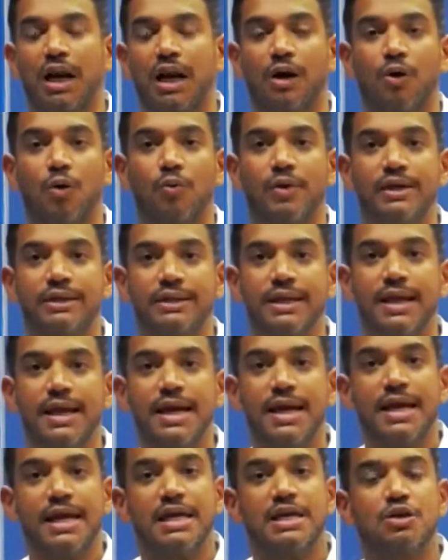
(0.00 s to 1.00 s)

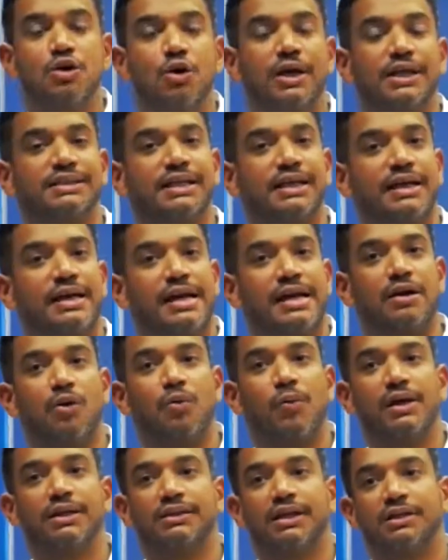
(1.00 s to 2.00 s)
vaccine, COVID-19
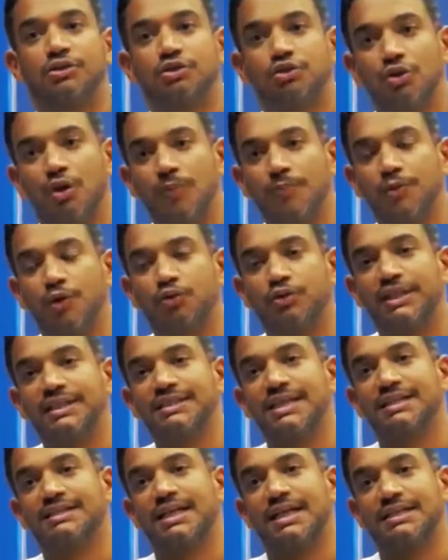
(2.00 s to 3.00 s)
vaccine.
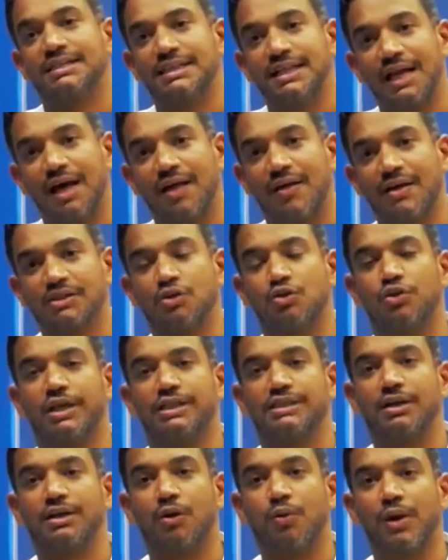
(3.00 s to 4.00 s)
And
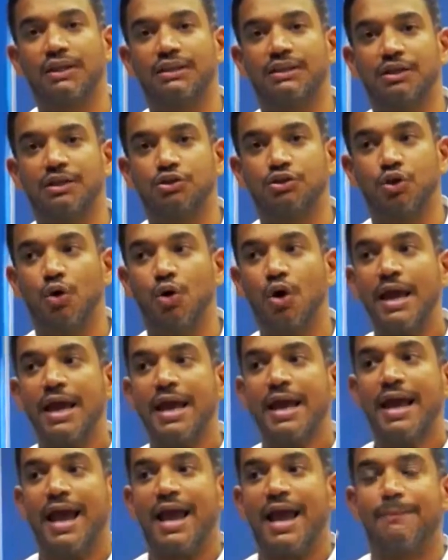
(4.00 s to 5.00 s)
what we find is
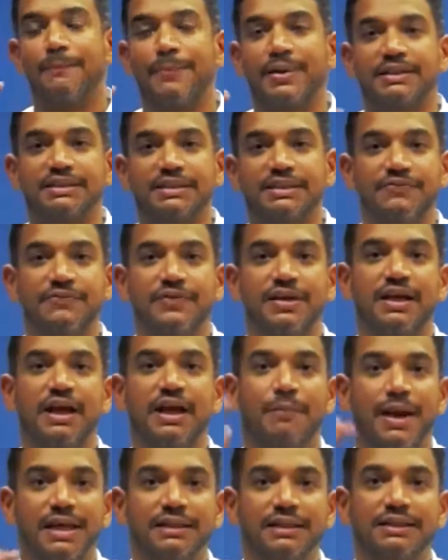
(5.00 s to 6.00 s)
isolated
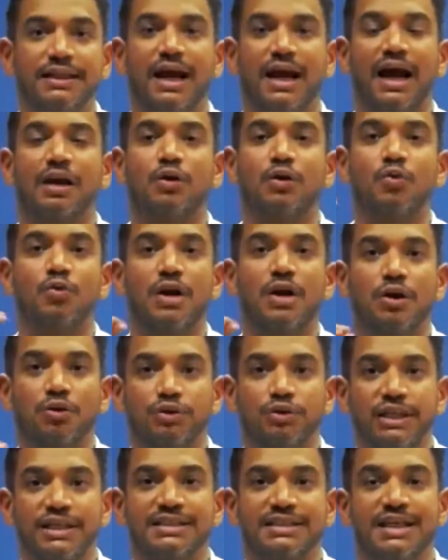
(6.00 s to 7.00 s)
news, isolated
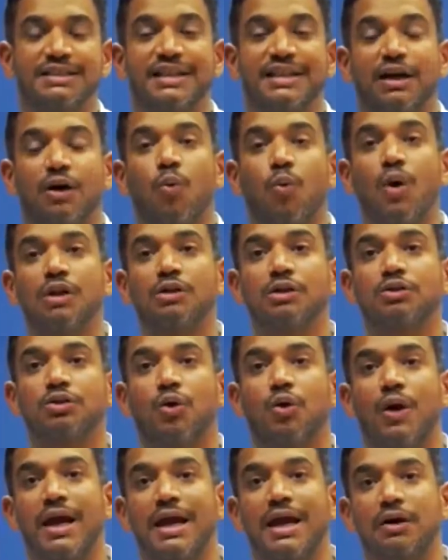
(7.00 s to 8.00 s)
information,
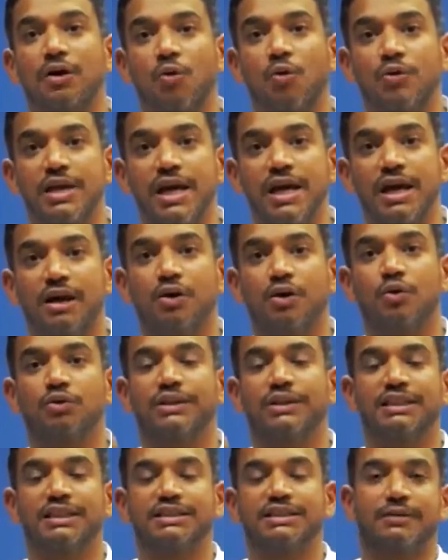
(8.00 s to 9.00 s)
some information
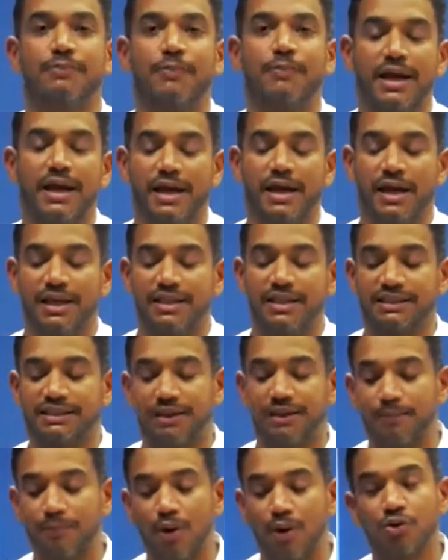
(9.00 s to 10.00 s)
on how the
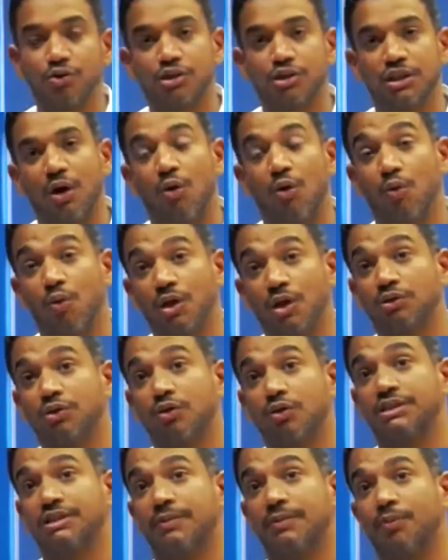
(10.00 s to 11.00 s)
government
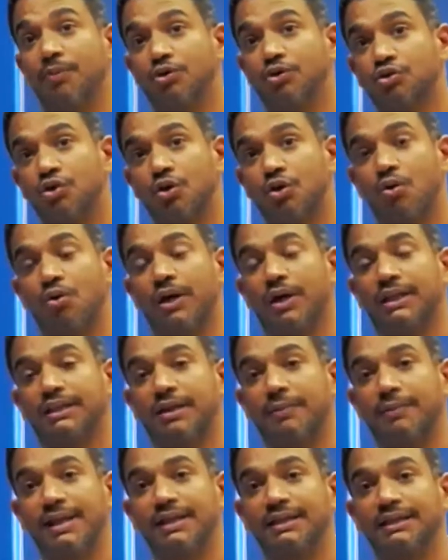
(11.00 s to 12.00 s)

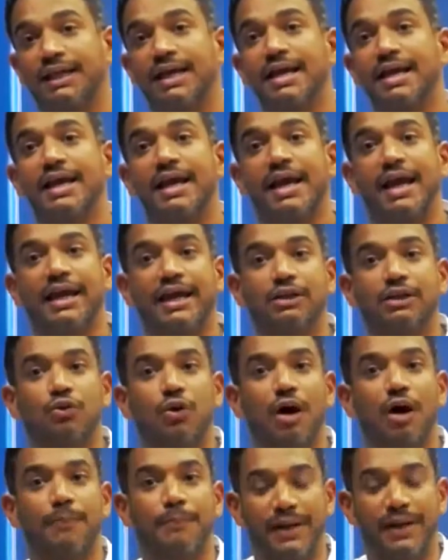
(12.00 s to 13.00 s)
spent
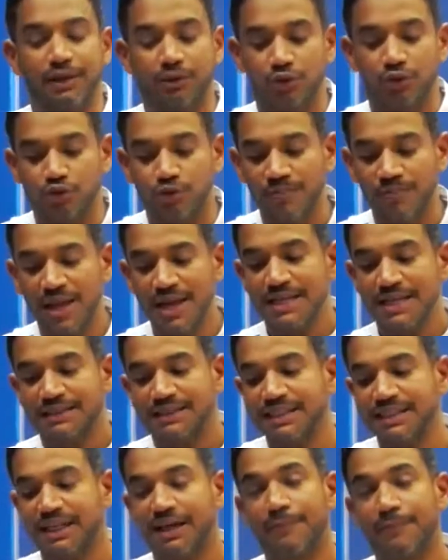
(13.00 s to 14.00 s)
in
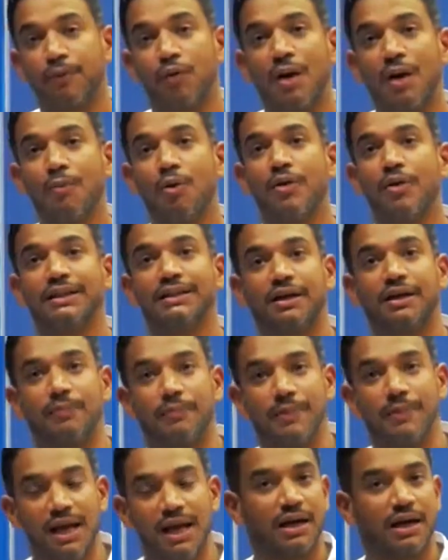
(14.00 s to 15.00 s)
this matter
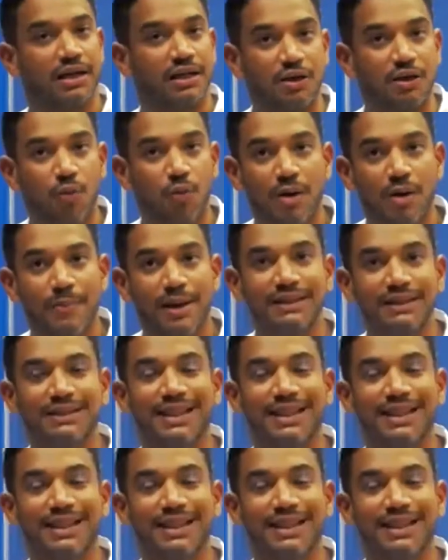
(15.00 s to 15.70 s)
without